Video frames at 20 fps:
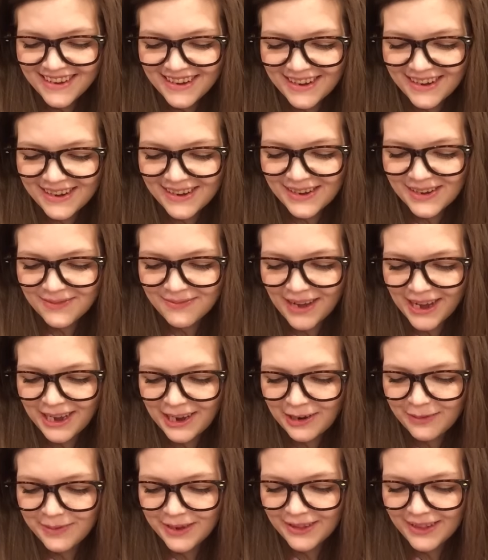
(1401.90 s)
um, I
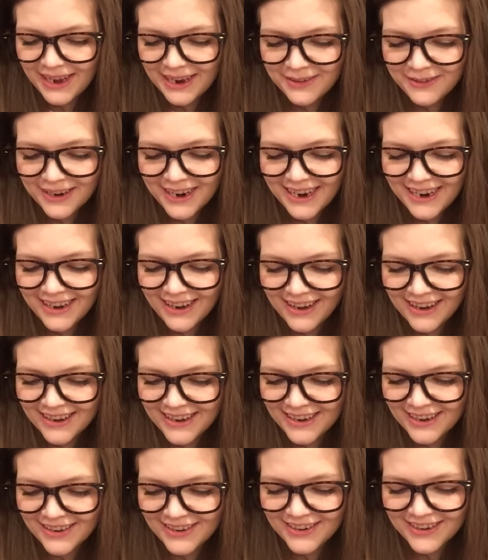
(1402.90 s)
hope you like what I
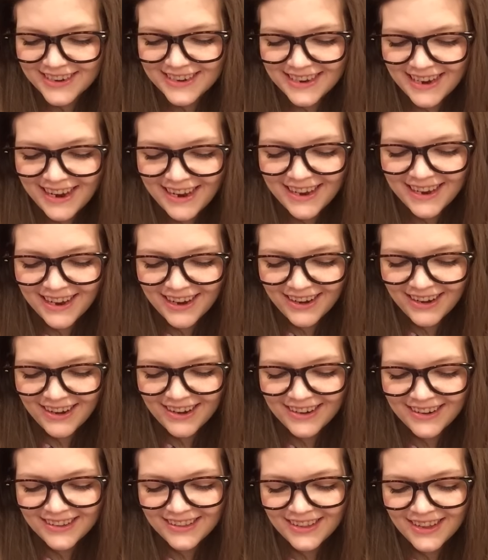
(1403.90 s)
got you. Take
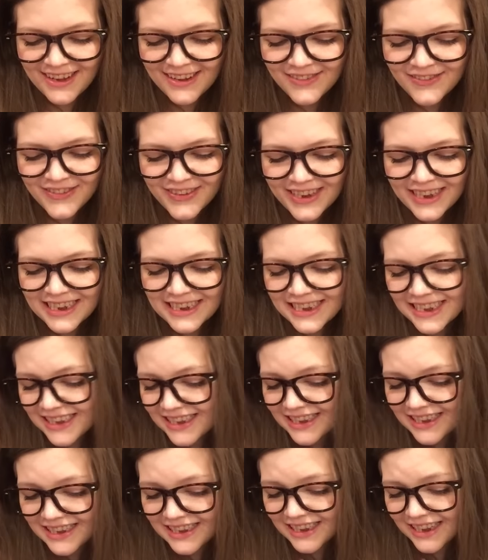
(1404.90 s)
care. Love,
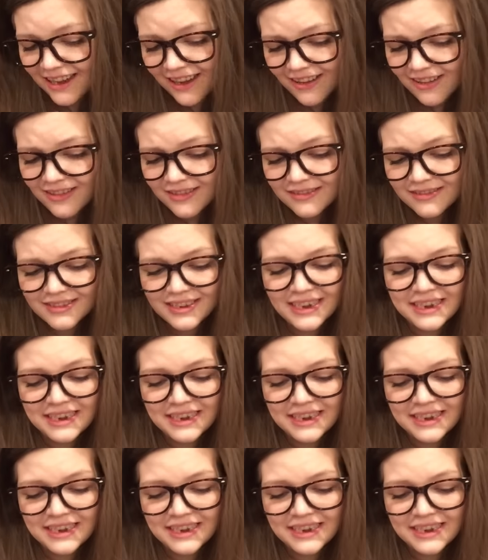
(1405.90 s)
it's Itzel.